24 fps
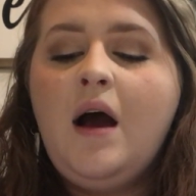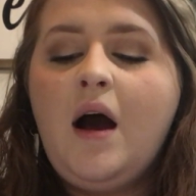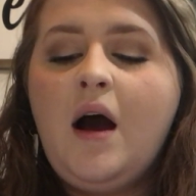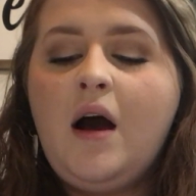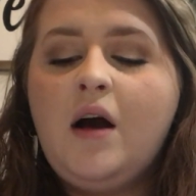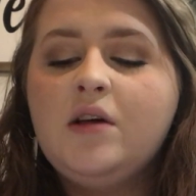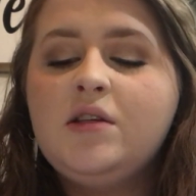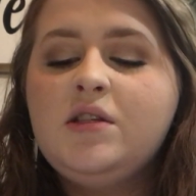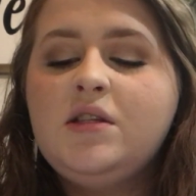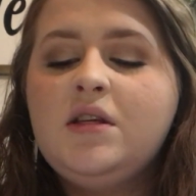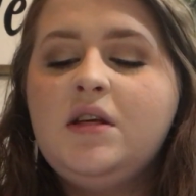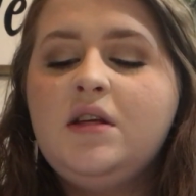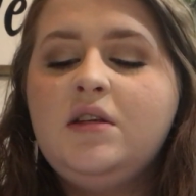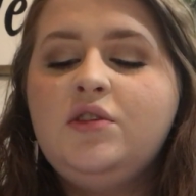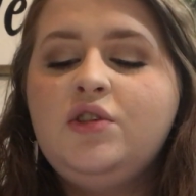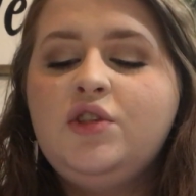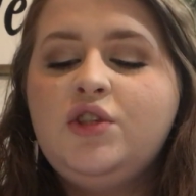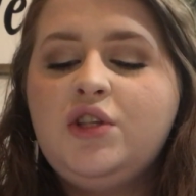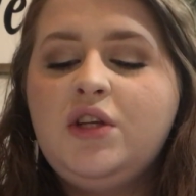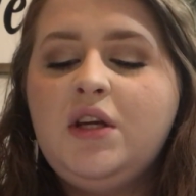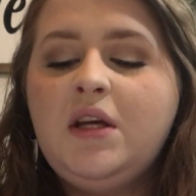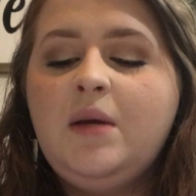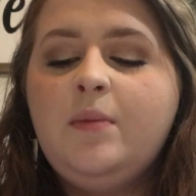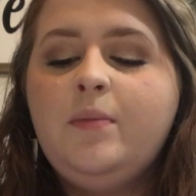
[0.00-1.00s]
oxen,
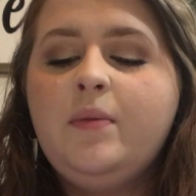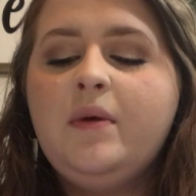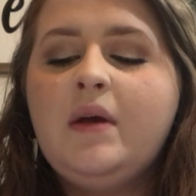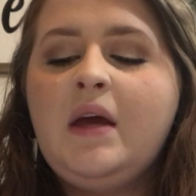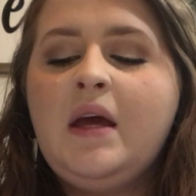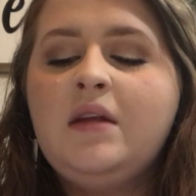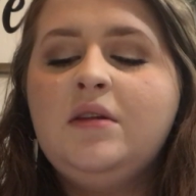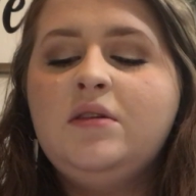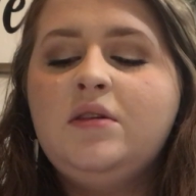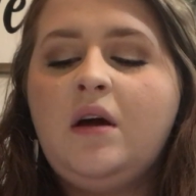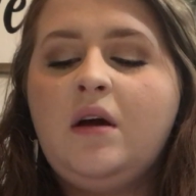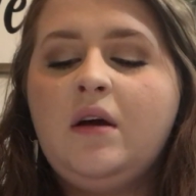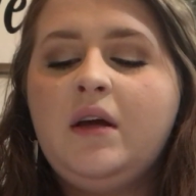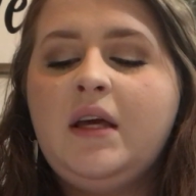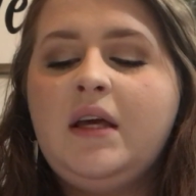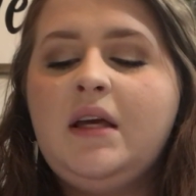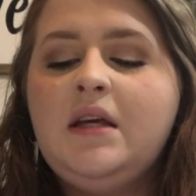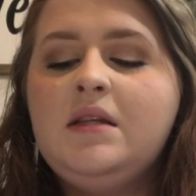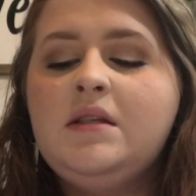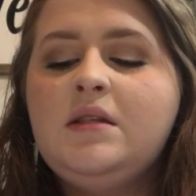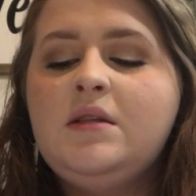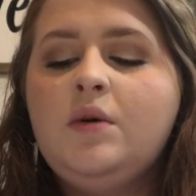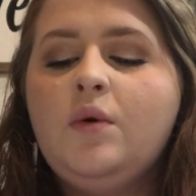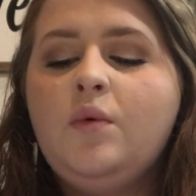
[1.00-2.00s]
sheep, and
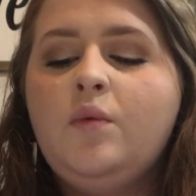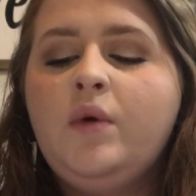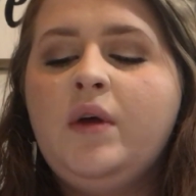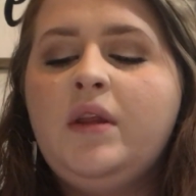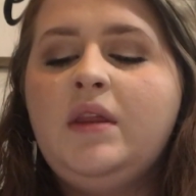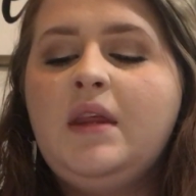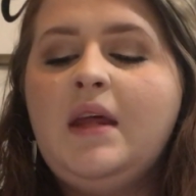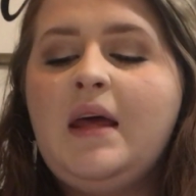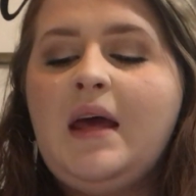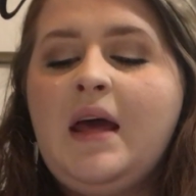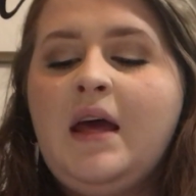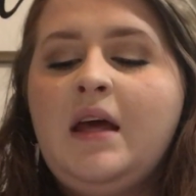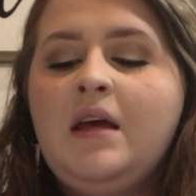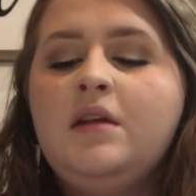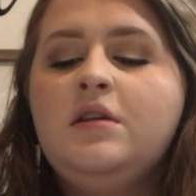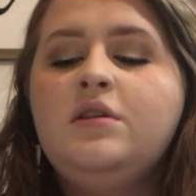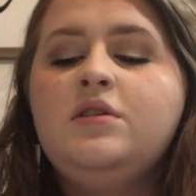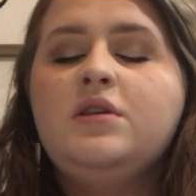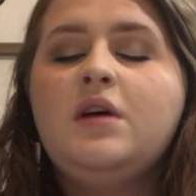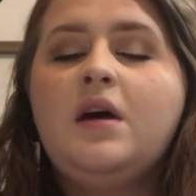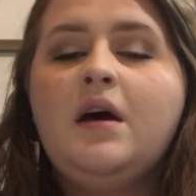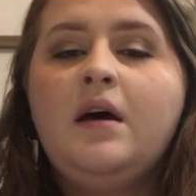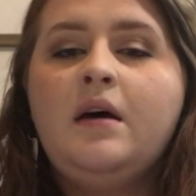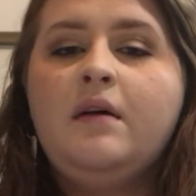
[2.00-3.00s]
donkeys, with the
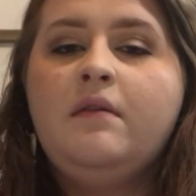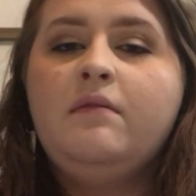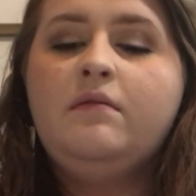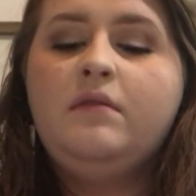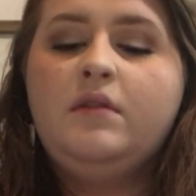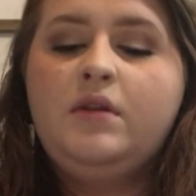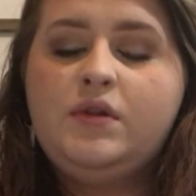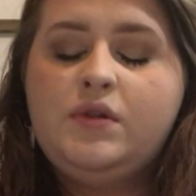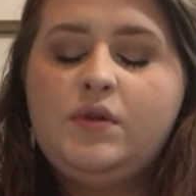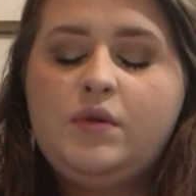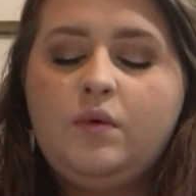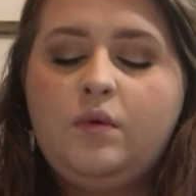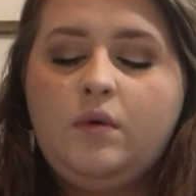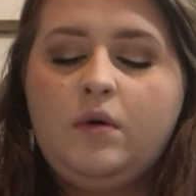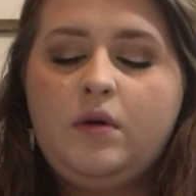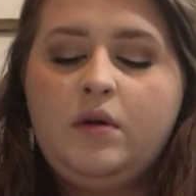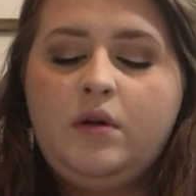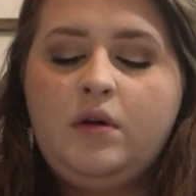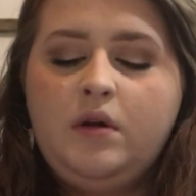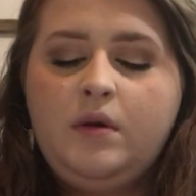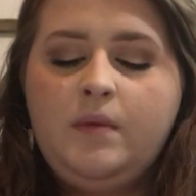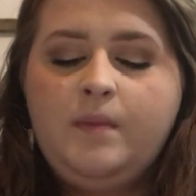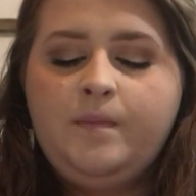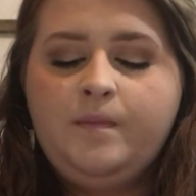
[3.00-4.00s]
edge of the sword.